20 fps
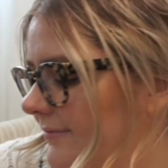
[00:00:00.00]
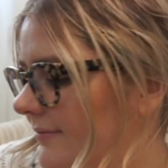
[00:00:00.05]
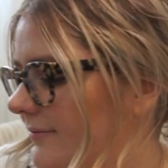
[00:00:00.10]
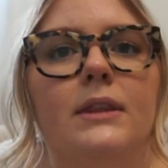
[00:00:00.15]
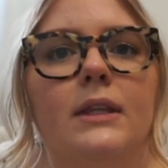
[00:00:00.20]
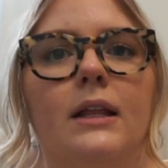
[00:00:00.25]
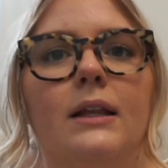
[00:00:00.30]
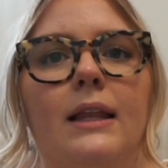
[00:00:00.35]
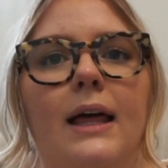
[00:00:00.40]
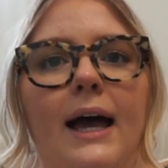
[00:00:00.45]

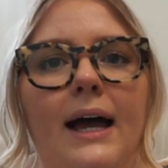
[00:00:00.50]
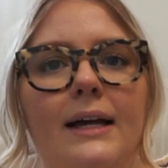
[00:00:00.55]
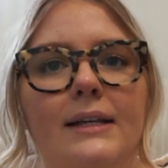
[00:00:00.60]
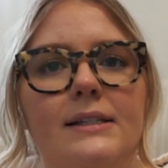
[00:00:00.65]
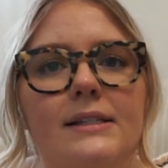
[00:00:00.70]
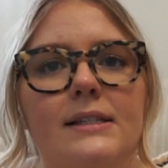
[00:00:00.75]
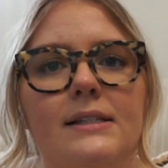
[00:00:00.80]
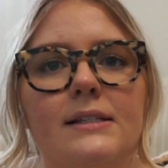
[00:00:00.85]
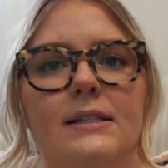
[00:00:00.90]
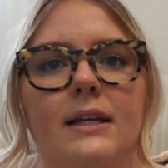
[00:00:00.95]
The
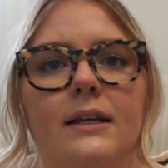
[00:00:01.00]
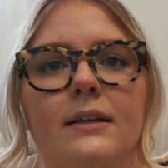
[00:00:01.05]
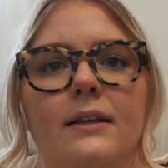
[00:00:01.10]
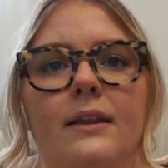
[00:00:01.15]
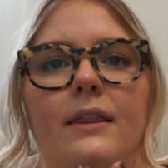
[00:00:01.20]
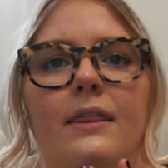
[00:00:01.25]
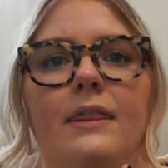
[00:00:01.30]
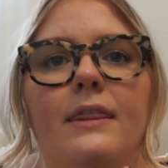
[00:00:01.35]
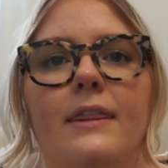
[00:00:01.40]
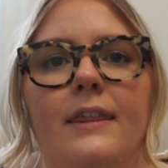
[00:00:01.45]
last
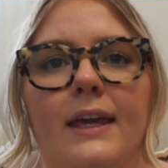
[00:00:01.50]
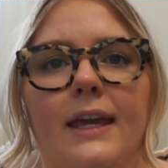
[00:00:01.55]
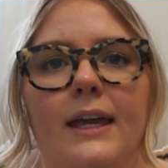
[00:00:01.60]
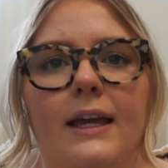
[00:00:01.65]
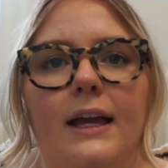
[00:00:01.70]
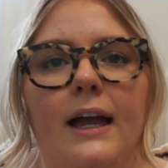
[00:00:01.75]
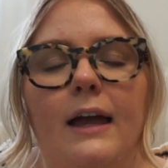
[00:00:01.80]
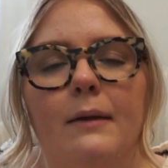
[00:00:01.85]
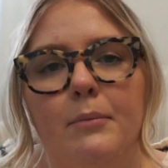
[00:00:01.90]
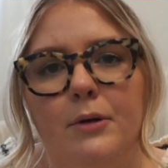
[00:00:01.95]
thing
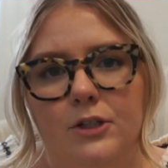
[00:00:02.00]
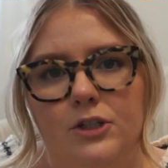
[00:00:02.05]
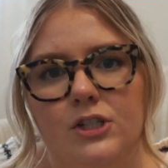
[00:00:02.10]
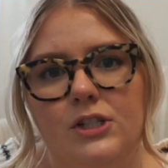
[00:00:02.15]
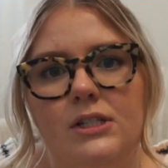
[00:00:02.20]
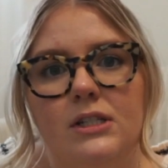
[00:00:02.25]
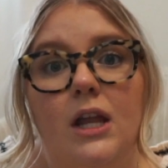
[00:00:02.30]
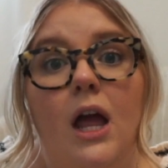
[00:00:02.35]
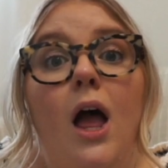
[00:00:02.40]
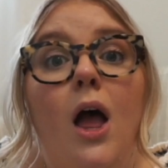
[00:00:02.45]
I
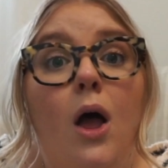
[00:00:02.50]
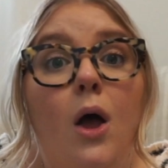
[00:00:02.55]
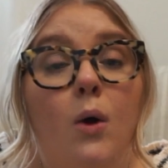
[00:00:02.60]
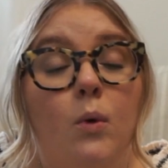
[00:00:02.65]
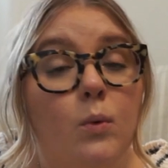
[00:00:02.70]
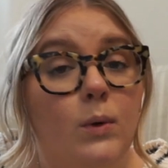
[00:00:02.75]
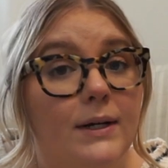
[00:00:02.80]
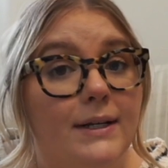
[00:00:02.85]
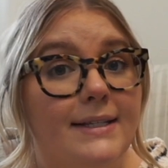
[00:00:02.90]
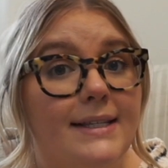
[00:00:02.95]
purchased
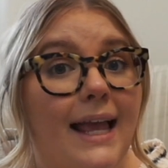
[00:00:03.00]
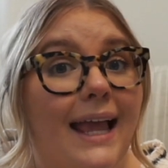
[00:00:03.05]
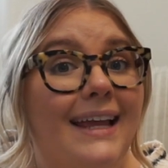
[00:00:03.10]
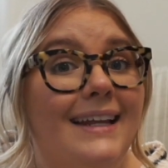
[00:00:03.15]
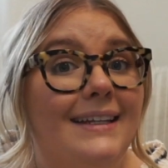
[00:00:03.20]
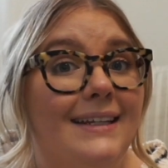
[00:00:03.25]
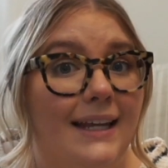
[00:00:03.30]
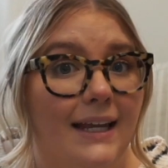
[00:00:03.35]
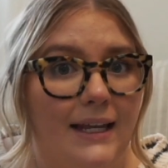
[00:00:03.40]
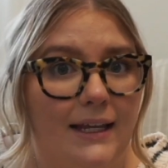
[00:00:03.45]
was a
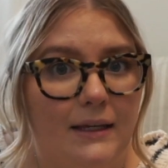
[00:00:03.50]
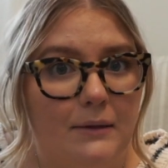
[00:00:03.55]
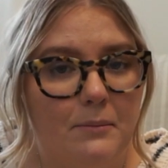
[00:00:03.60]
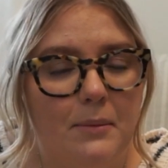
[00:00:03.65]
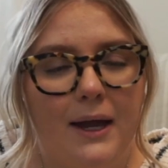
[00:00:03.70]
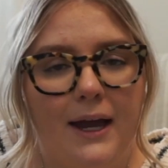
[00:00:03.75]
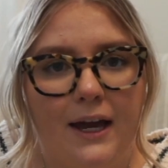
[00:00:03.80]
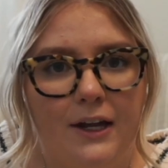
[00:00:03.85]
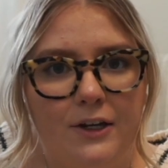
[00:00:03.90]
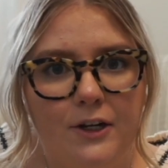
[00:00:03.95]
knitting
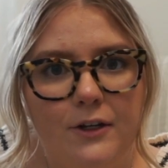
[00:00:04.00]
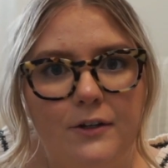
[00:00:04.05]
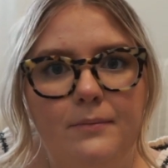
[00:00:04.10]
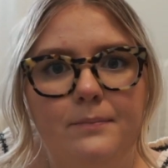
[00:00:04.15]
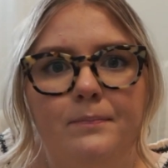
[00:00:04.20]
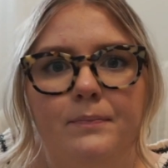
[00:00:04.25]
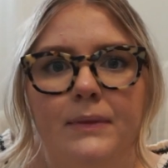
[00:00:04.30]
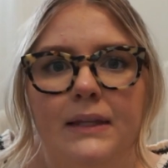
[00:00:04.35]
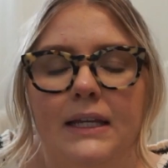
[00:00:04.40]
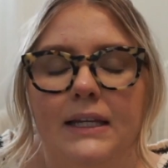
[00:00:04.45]
pattern.
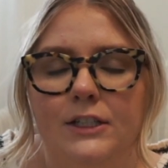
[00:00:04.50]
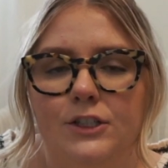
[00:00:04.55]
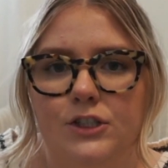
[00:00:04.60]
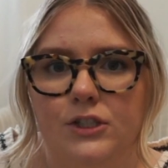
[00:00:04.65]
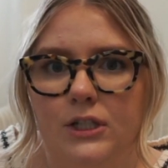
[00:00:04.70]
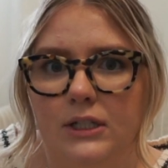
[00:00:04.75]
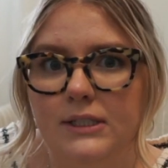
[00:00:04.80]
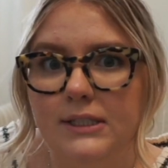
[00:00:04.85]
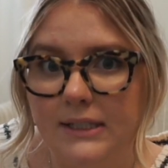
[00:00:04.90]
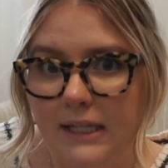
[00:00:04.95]
It
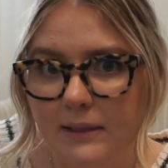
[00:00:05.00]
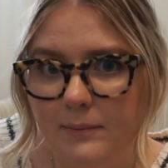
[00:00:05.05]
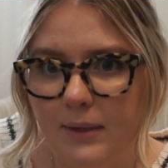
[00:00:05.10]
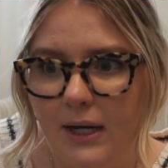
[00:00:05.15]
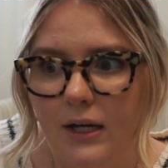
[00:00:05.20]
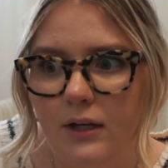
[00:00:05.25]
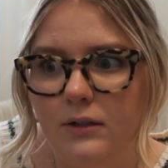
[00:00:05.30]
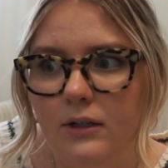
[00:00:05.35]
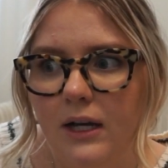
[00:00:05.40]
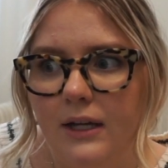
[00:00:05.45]
just came
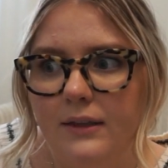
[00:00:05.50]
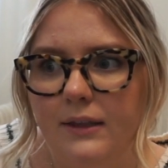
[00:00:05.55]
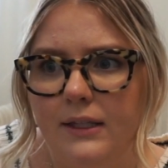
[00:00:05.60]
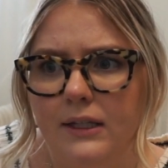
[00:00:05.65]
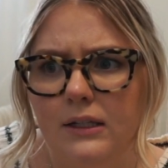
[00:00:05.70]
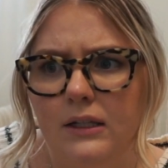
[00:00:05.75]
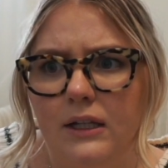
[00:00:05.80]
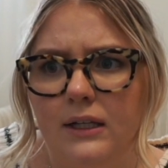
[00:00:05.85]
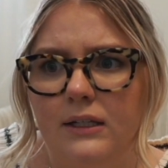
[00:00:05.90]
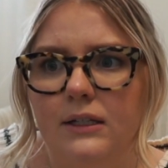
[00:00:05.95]
out, I
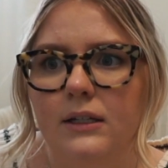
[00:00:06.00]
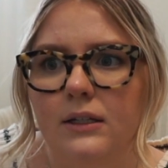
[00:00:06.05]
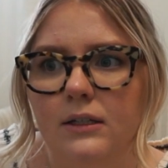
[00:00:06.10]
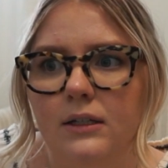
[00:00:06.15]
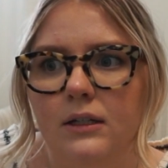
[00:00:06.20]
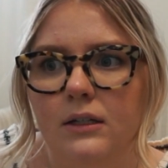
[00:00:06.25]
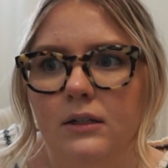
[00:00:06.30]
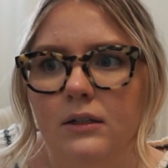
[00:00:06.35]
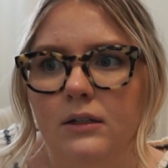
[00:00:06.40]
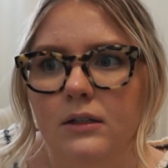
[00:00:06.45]
think like
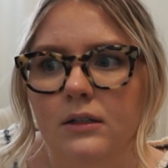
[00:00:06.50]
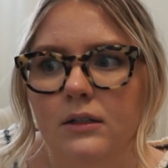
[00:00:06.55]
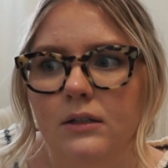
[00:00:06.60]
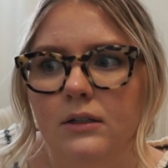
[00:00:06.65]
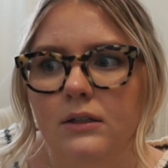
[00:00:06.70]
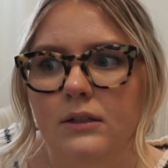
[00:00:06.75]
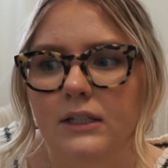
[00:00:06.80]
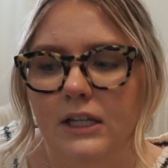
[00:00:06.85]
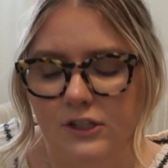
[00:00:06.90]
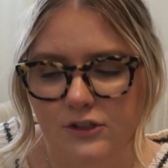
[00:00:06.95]

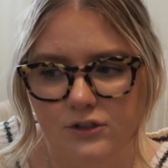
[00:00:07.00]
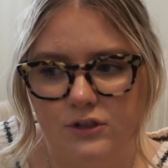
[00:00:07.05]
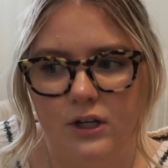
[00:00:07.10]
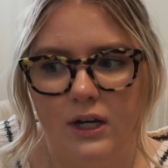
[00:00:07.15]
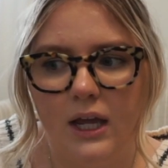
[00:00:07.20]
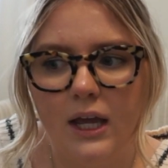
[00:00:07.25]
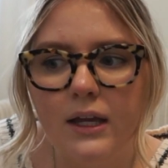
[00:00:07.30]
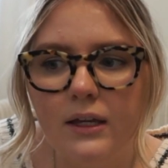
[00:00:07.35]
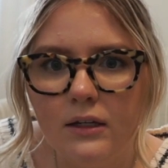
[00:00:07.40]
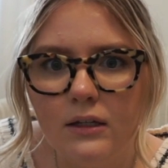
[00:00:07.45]

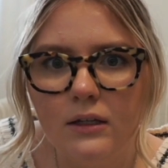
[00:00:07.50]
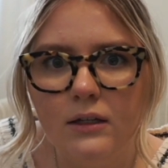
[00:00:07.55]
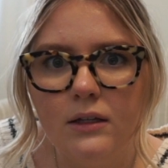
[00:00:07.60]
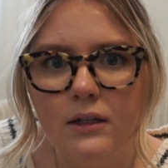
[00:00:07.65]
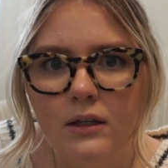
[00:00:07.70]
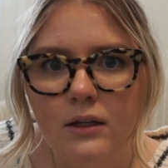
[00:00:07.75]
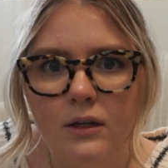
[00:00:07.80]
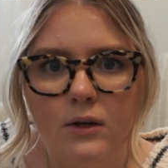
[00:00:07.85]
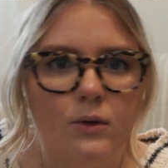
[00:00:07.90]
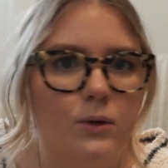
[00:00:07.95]
yesterday
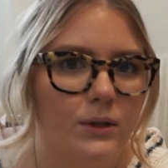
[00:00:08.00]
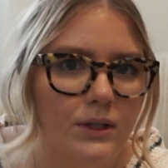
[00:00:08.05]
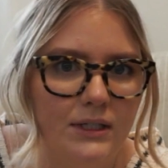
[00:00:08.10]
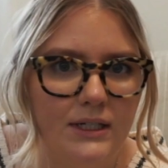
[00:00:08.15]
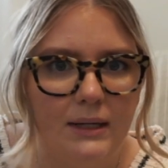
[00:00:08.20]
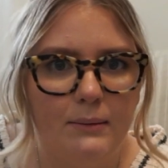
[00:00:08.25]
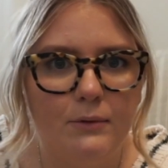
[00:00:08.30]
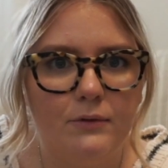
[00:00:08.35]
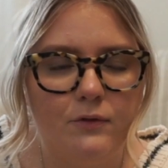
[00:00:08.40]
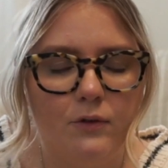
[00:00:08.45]
or the
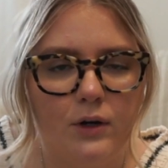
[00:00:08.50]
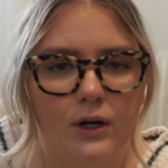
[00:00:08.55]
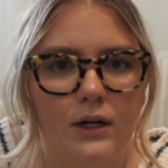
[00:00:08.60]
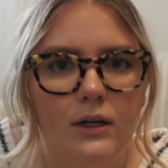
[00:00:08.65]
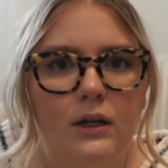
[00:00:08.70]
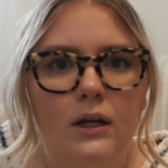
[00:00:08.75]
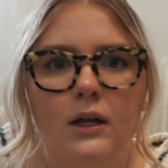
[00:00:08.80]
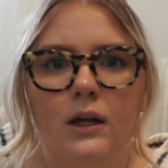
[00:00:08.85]
day before.